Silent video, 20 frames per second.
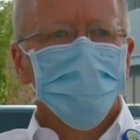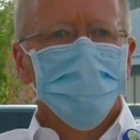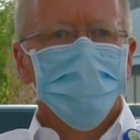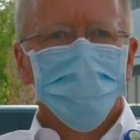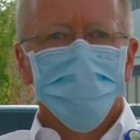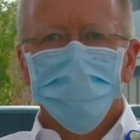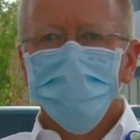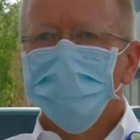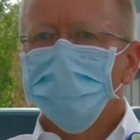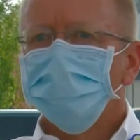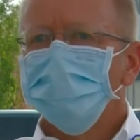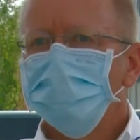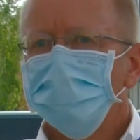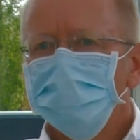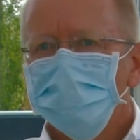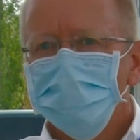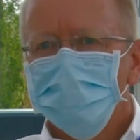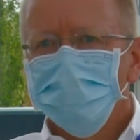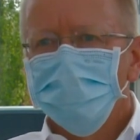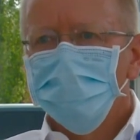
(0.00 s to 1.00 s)
to work within
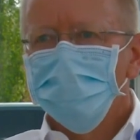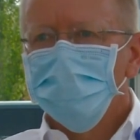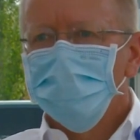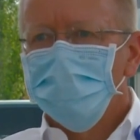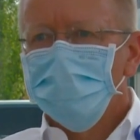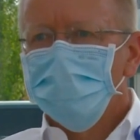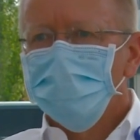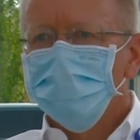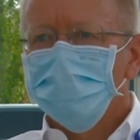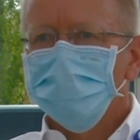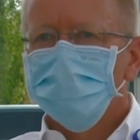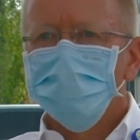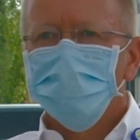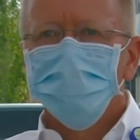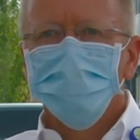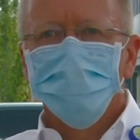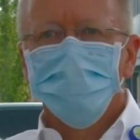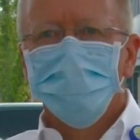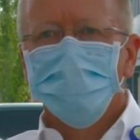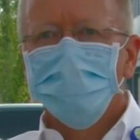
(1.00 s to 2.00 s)
the community with the
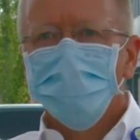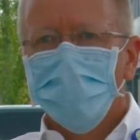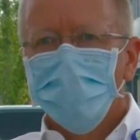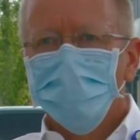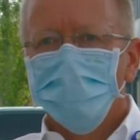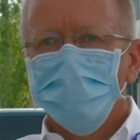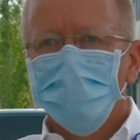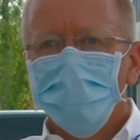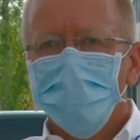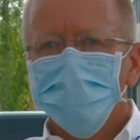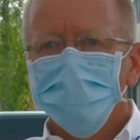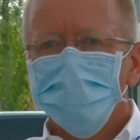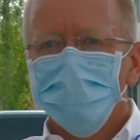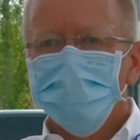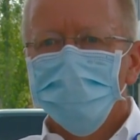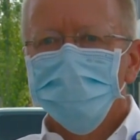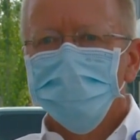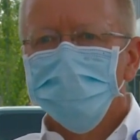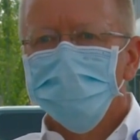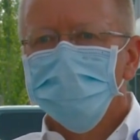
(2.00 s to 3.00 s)
Kootenai County
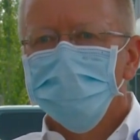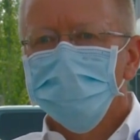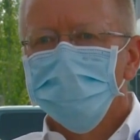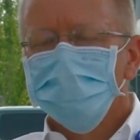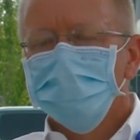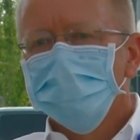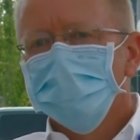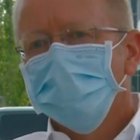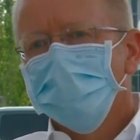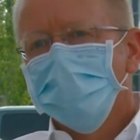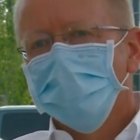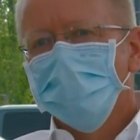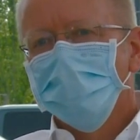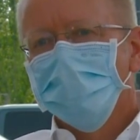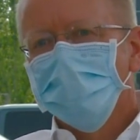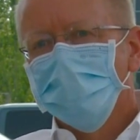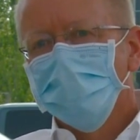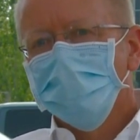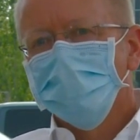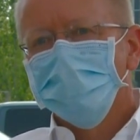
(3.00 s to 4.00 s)
Operations
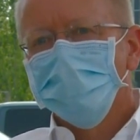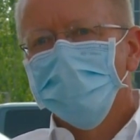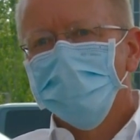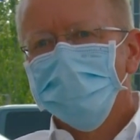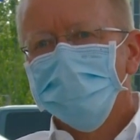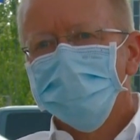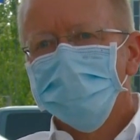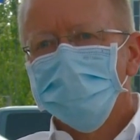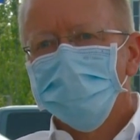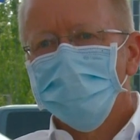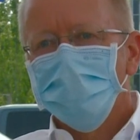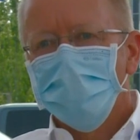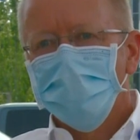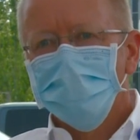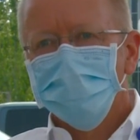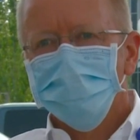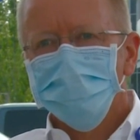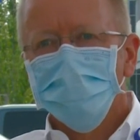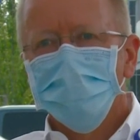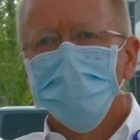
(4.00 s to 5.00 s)
uh, of Emergency
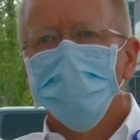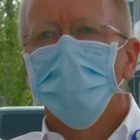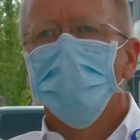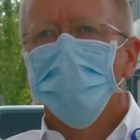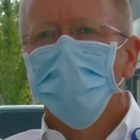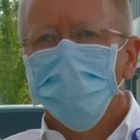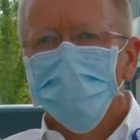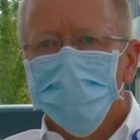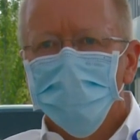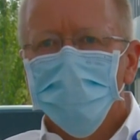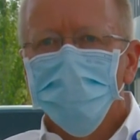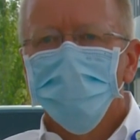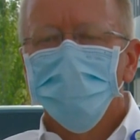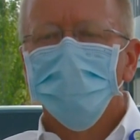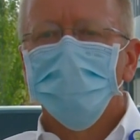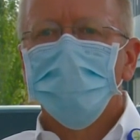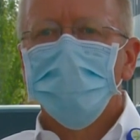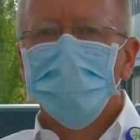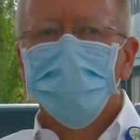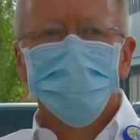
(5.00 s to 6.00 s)
Management, other
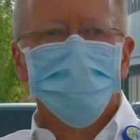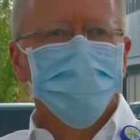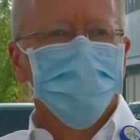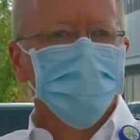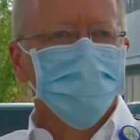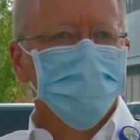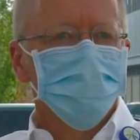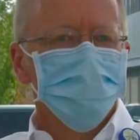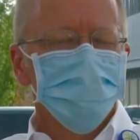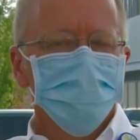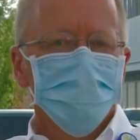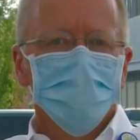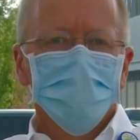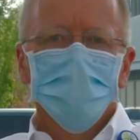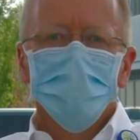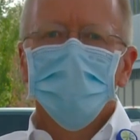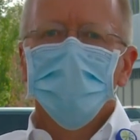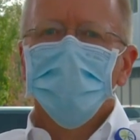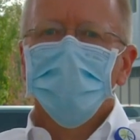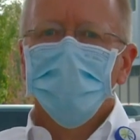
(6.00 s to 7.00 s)
local hospitals,
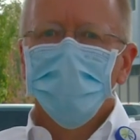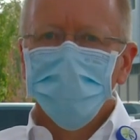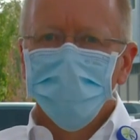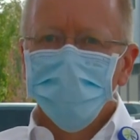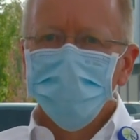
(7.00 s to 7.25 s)
home